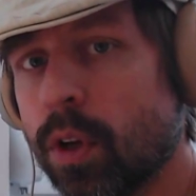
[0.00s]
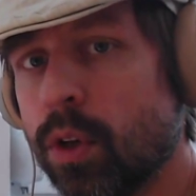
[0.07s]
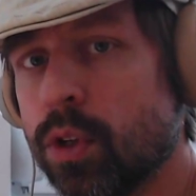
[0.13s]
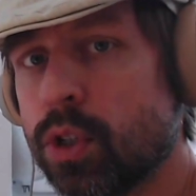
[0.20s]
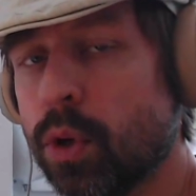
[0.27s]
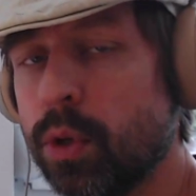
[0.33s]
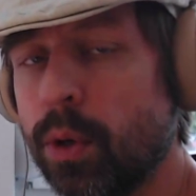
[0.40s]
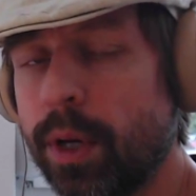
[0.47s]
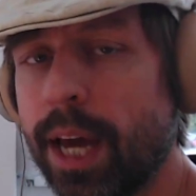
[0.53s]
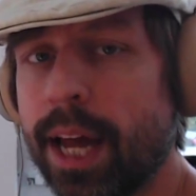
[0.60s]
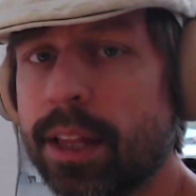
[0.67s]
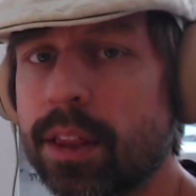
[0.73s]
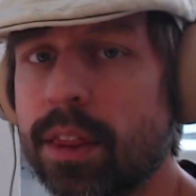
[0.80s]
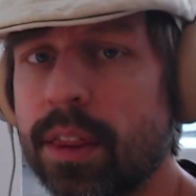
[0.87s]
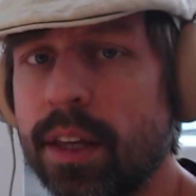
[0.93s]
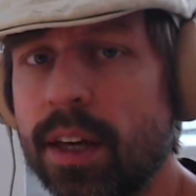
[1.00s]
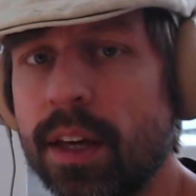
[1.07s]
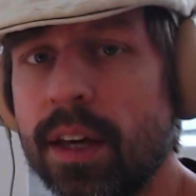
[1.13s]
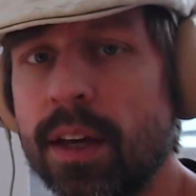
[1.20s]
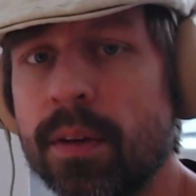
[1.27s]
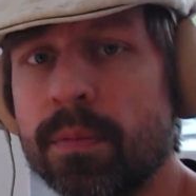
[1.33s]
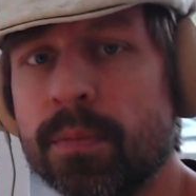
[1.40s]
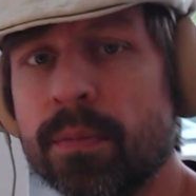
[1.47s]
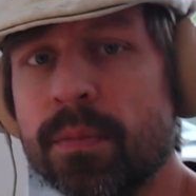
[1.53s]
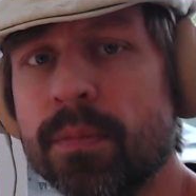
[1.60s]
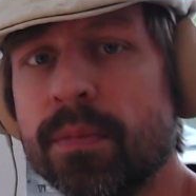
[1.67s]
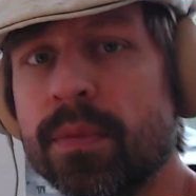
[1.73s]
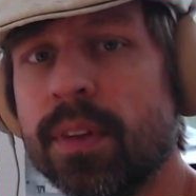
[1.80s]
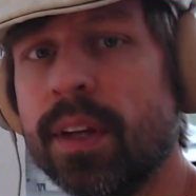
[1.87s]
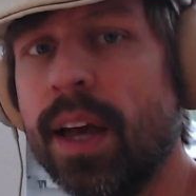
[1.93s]
So you get the
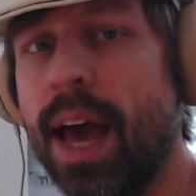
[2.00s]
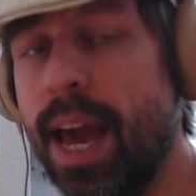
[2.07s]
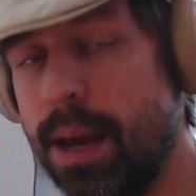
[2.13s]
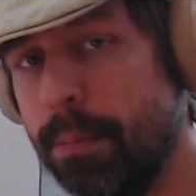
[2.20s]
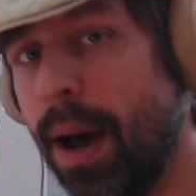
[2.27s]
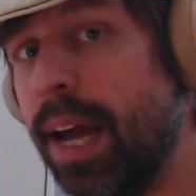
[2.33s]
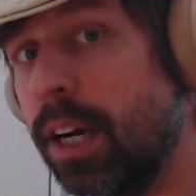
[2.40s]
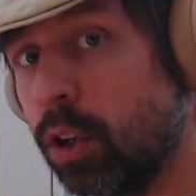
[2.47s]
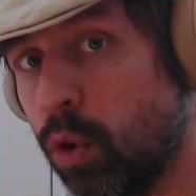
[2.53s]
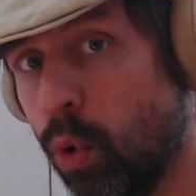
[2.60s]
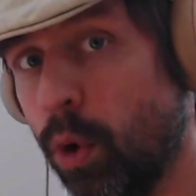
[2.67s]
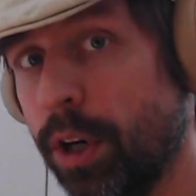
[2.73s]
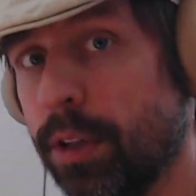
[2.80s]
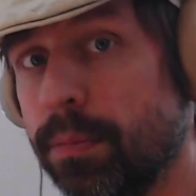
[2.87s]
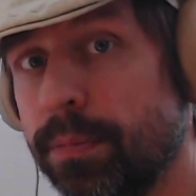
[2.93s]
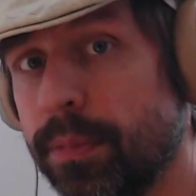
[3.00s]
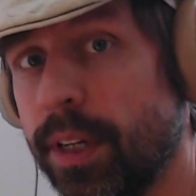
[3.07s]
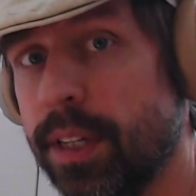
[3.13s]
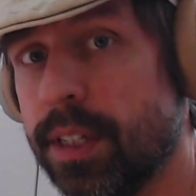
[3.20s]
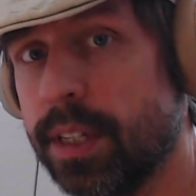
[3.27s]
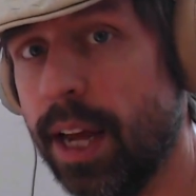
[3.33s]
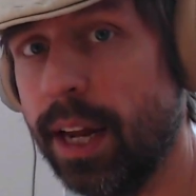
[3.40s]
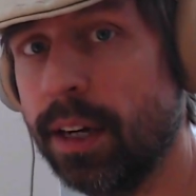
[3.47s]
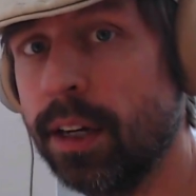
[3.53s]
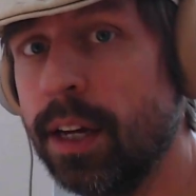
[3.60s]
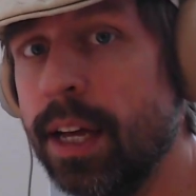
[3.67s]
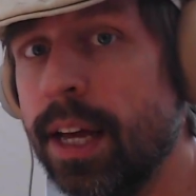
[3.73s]
A minor chord instead.